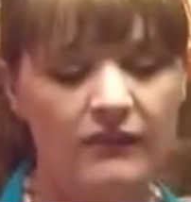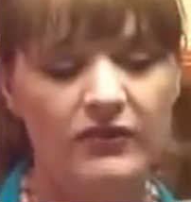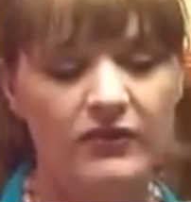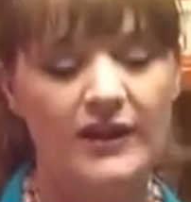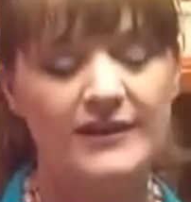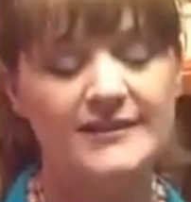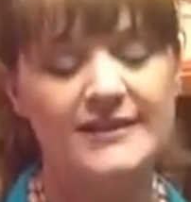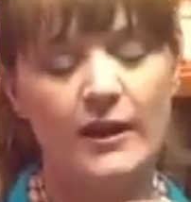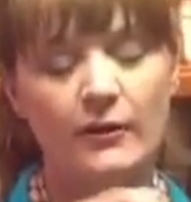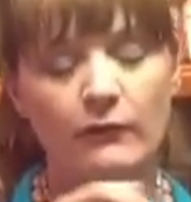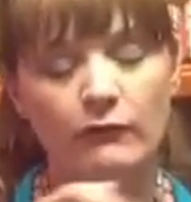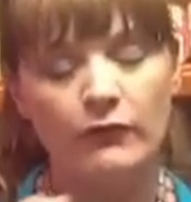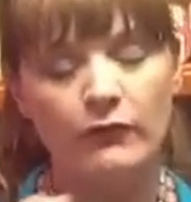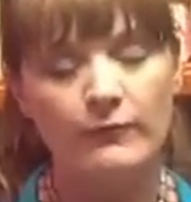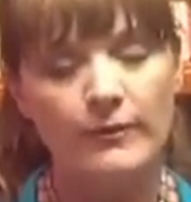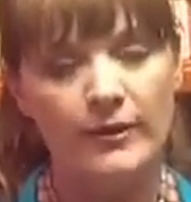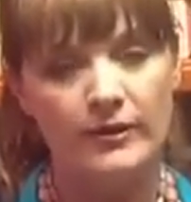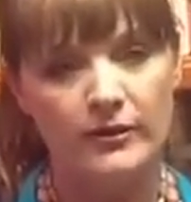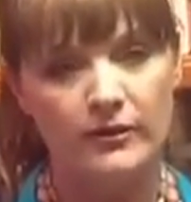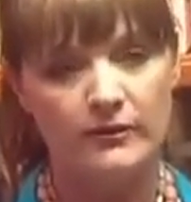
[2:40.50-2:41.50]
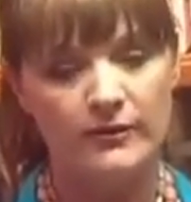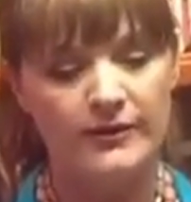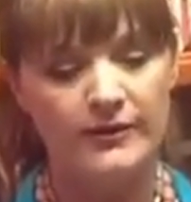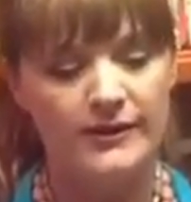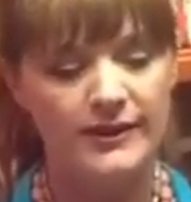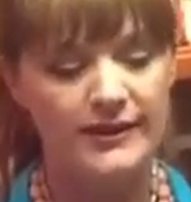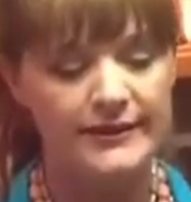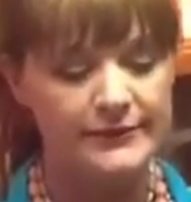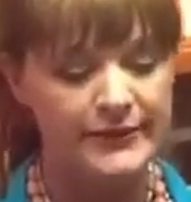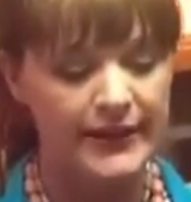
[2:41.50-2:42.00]
guys aren't familiar with
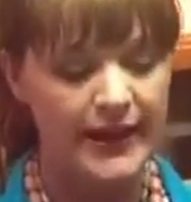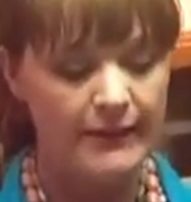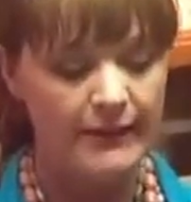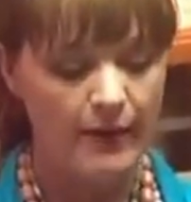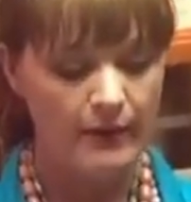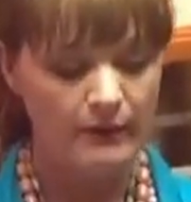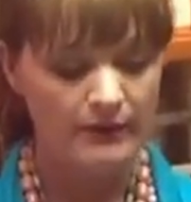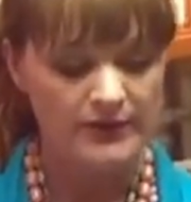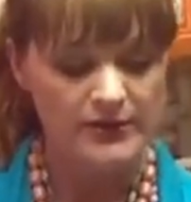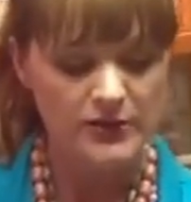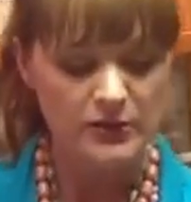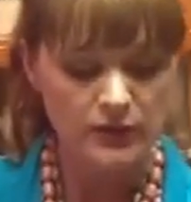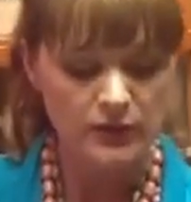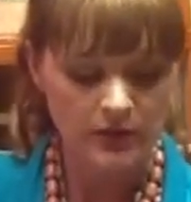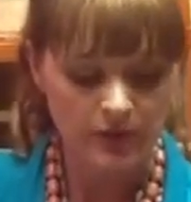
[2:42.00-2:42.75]
these, we came out with 2 new